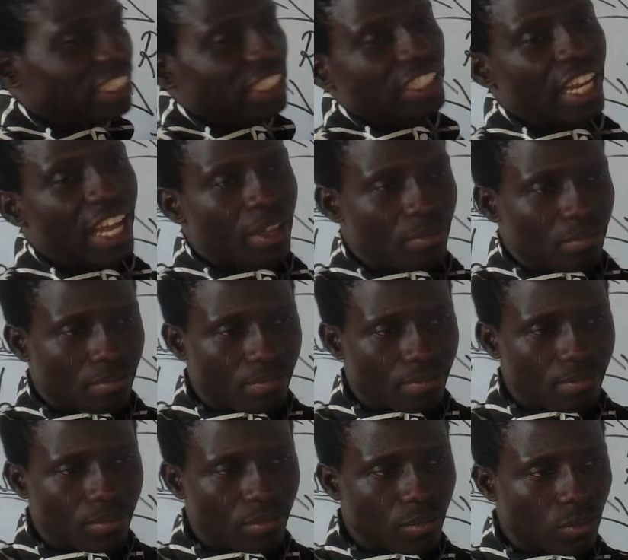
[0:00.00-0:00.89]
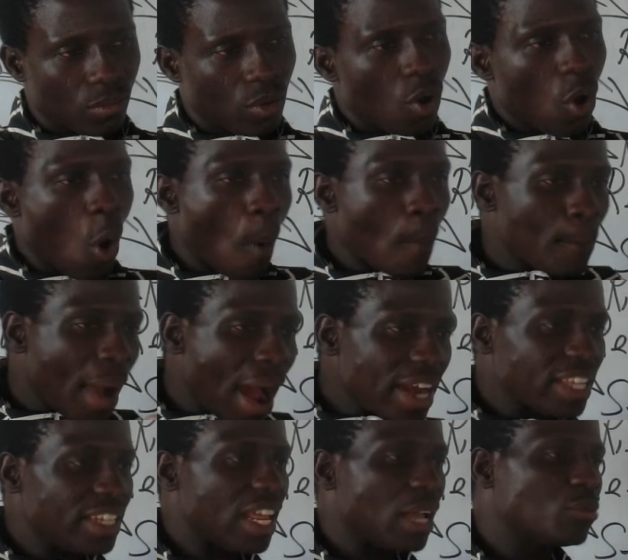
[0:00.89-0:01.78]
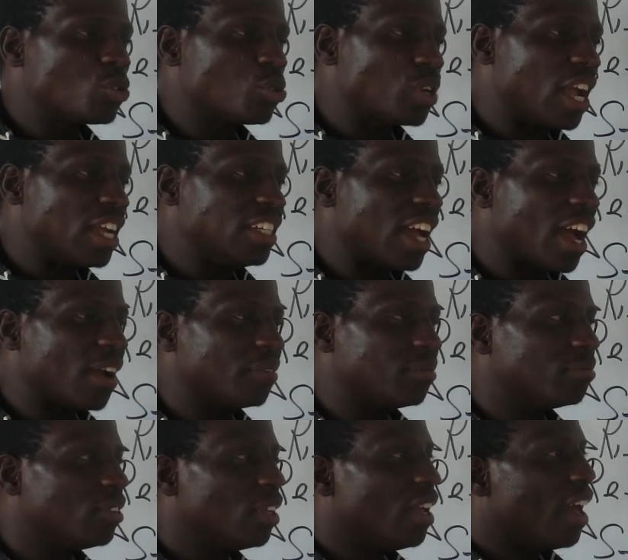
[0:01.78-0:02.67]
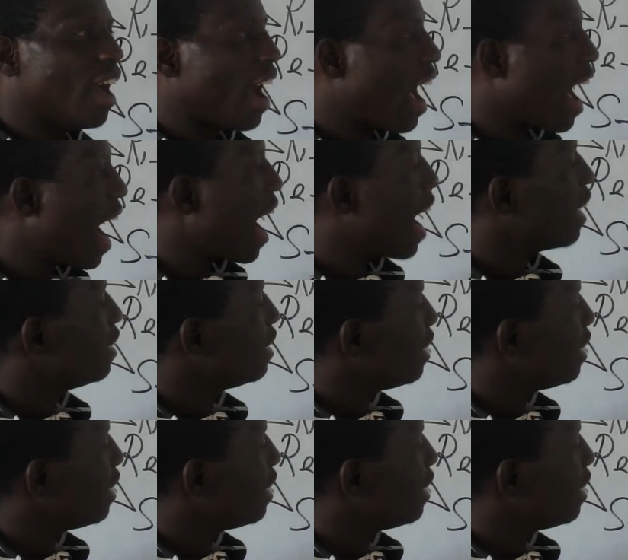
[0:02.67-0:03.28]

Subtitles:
them or marry them together, and